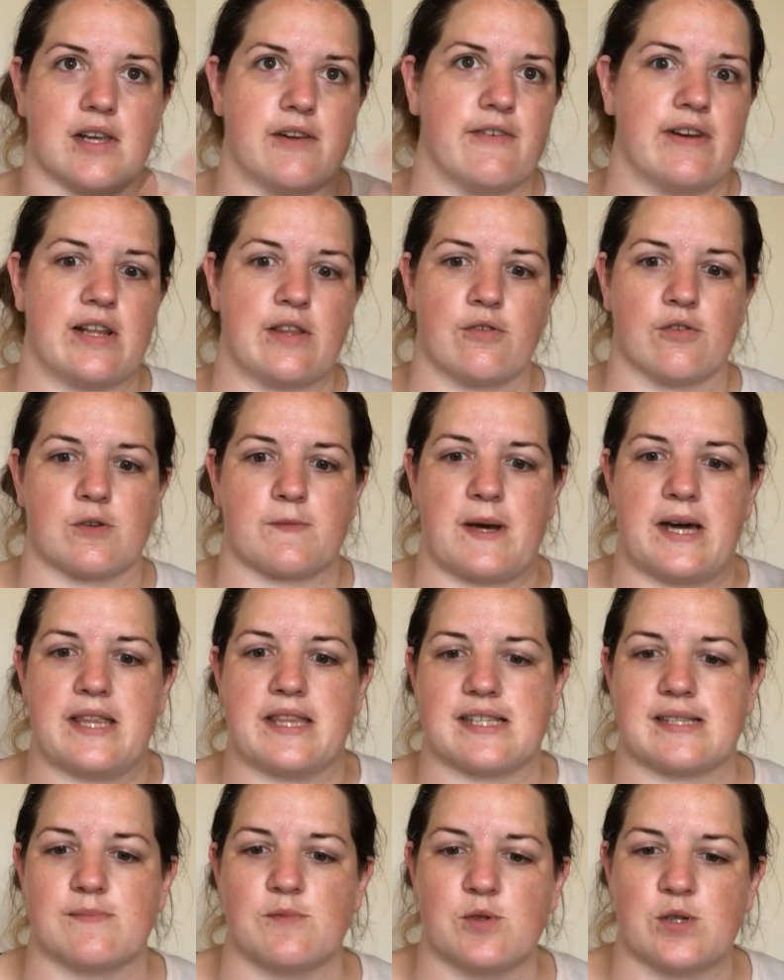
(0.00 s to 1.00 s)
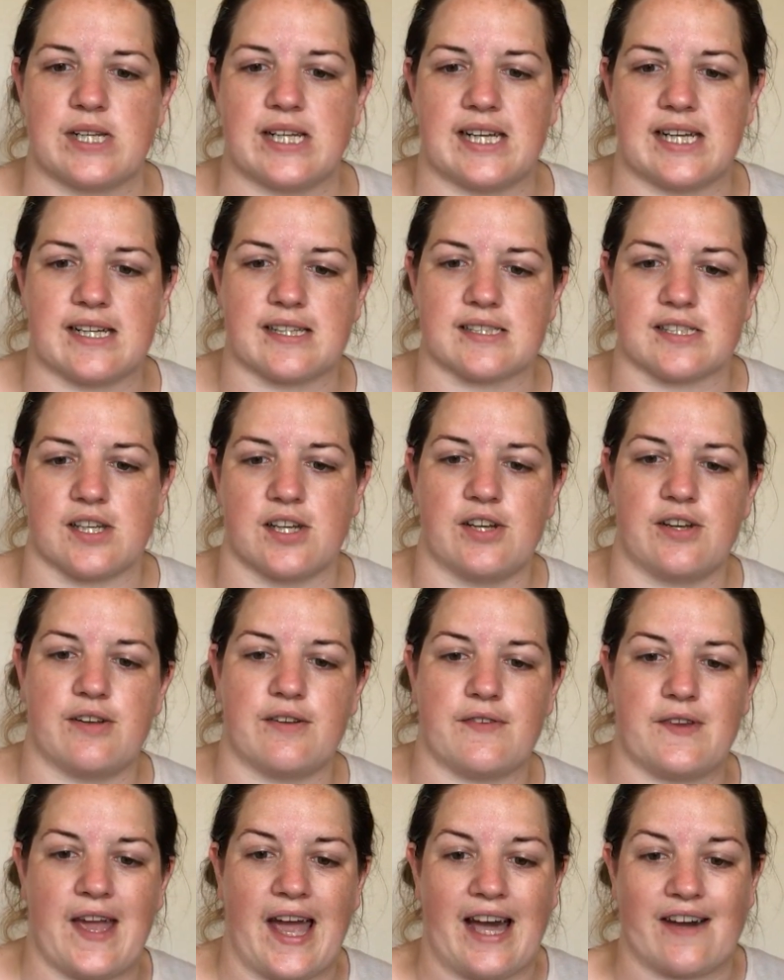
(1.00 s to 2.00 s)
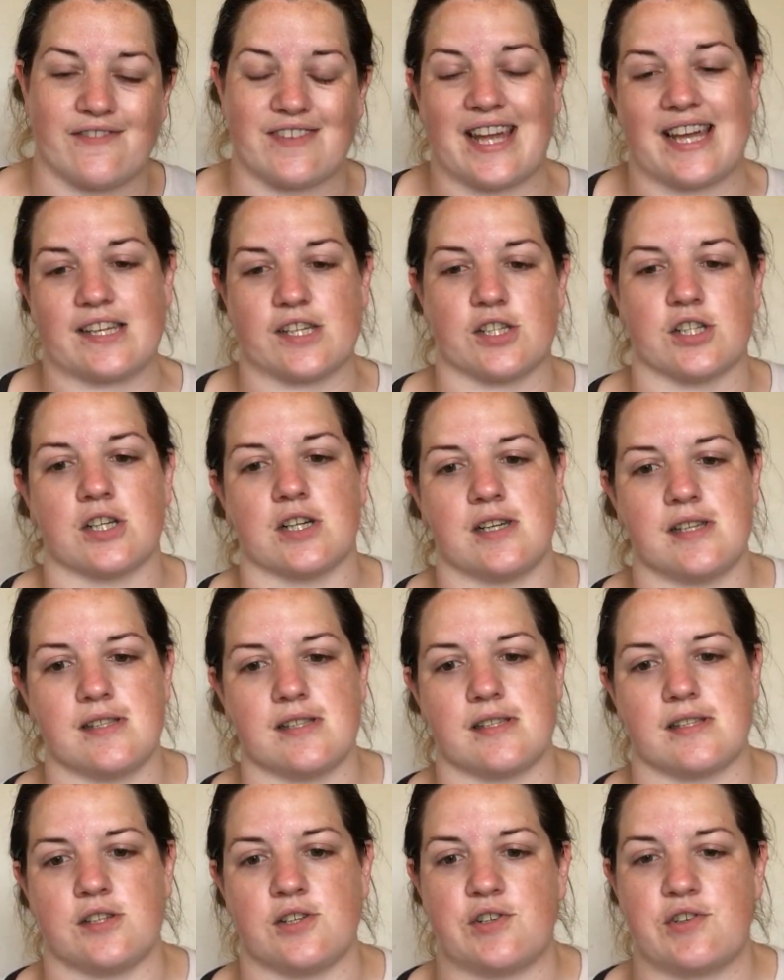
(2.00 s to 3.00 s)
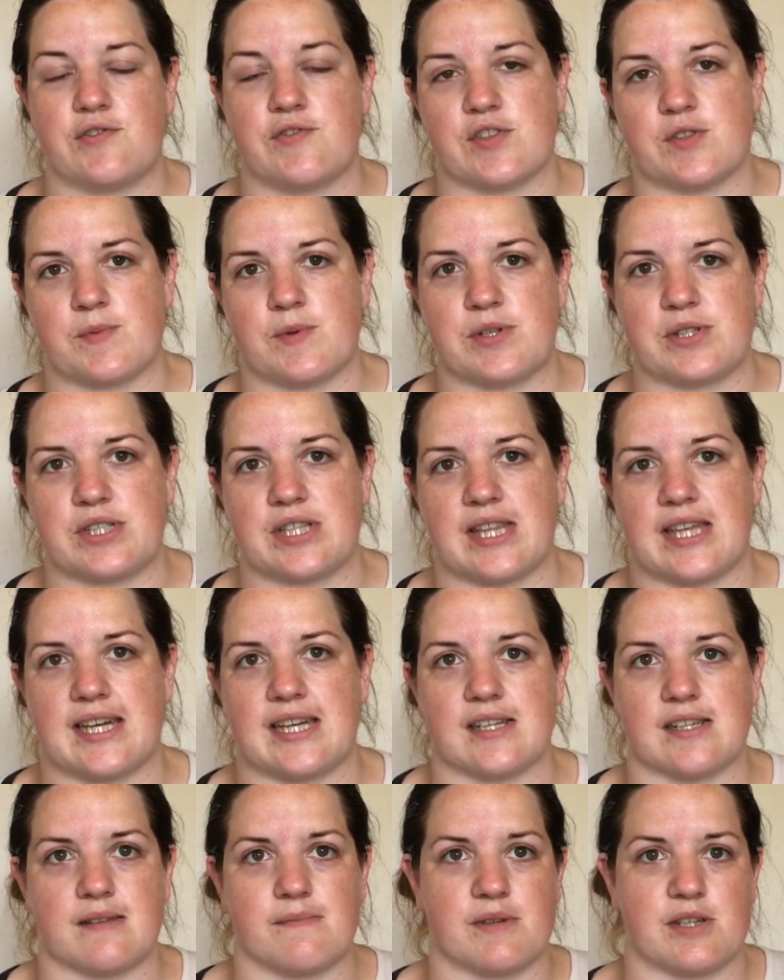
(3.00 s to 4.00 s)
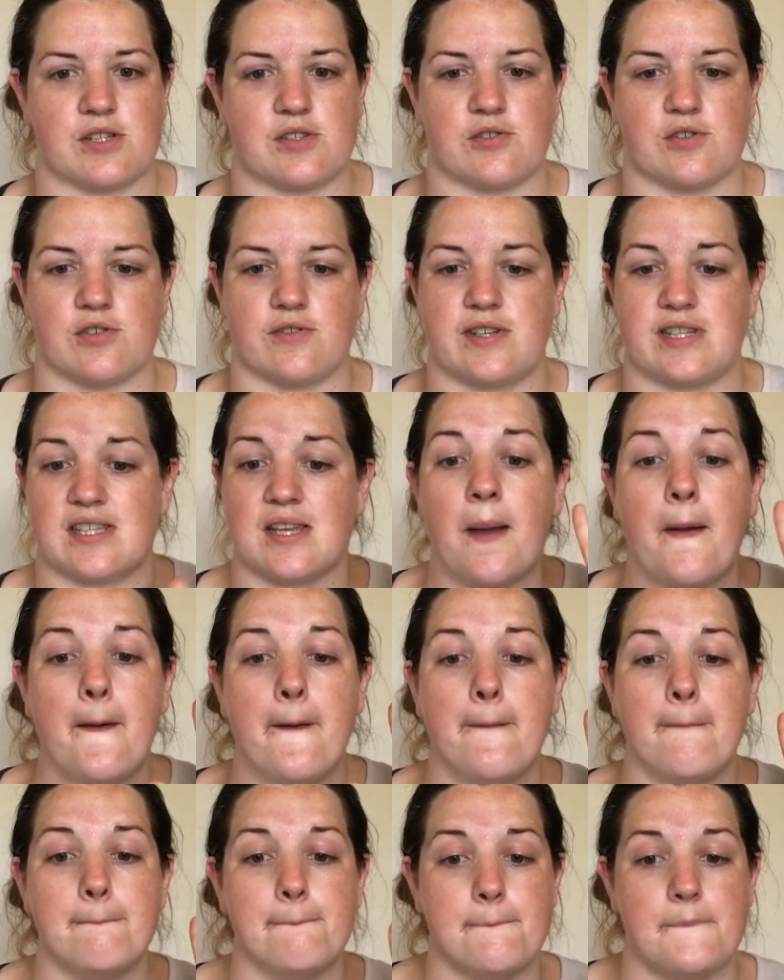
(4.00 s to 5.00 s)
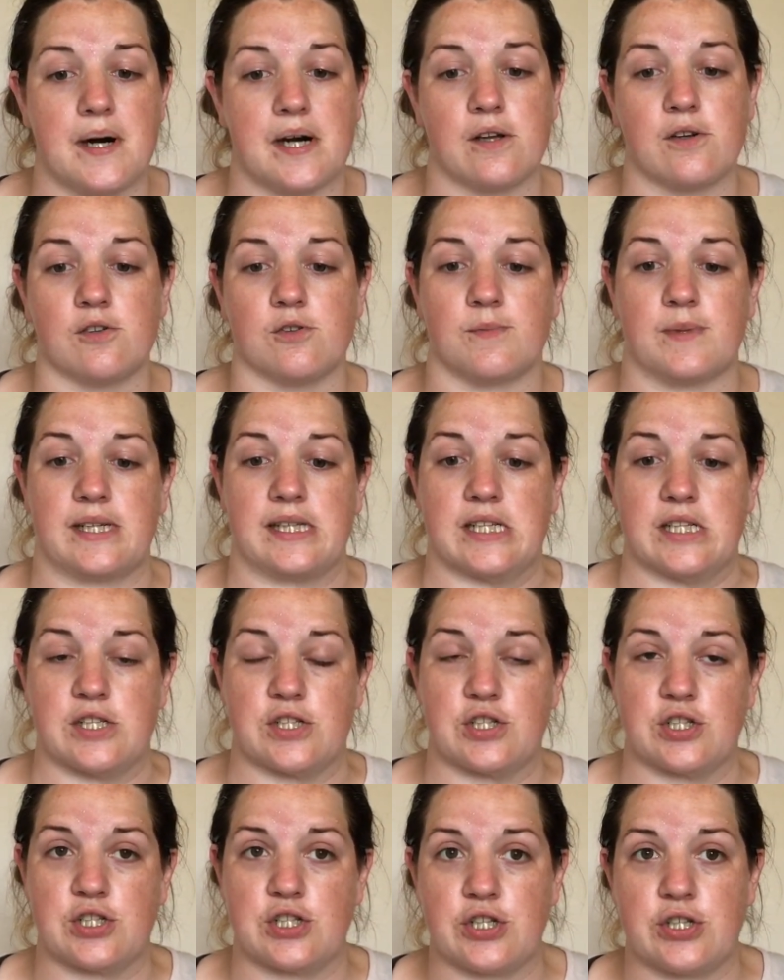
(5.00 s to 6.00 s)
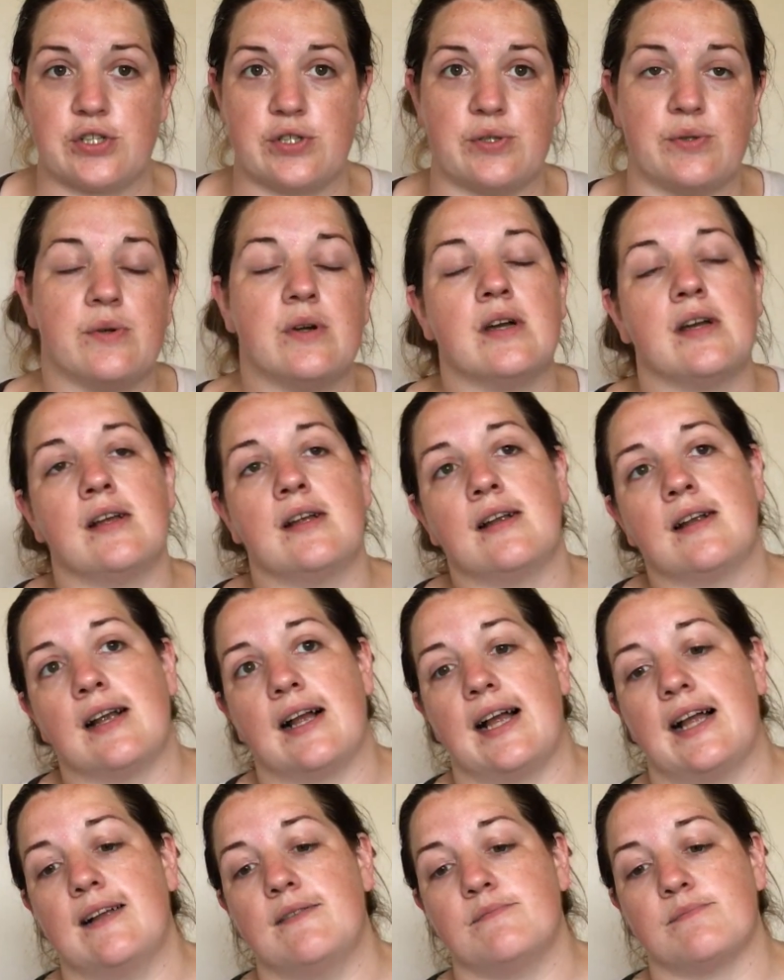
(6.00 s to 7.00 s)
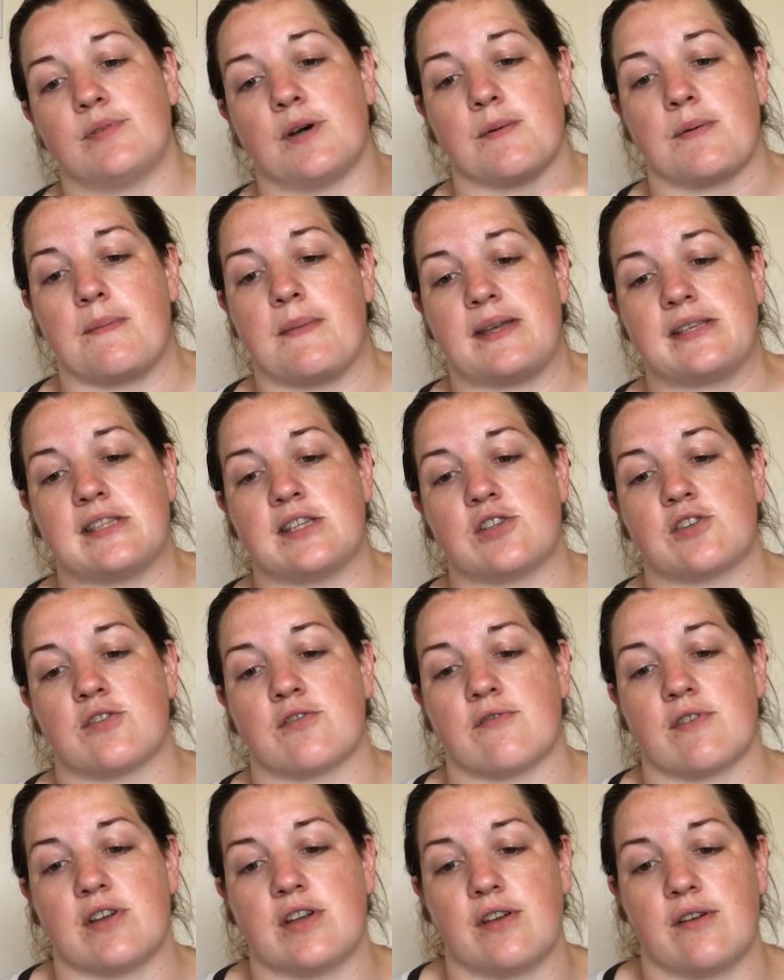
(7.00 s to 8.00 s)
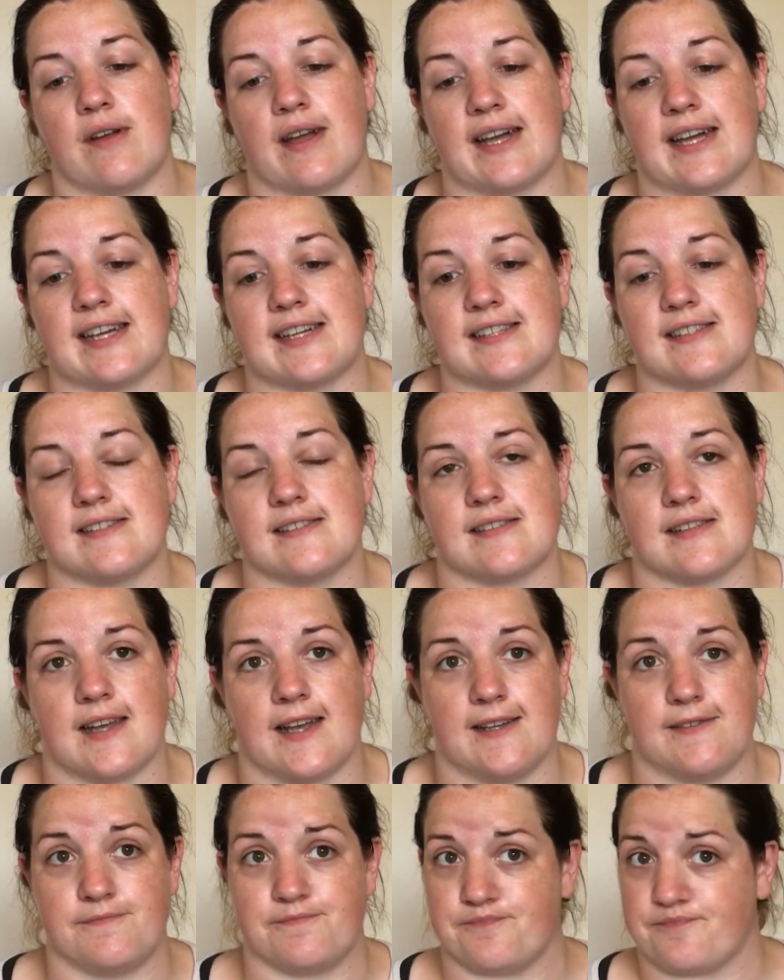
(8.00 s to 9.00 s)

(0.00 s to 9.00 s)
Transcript: only really thought about it this morning, so if you haven't had a chance to respond to that in my stories, by all means do. Pop a message through and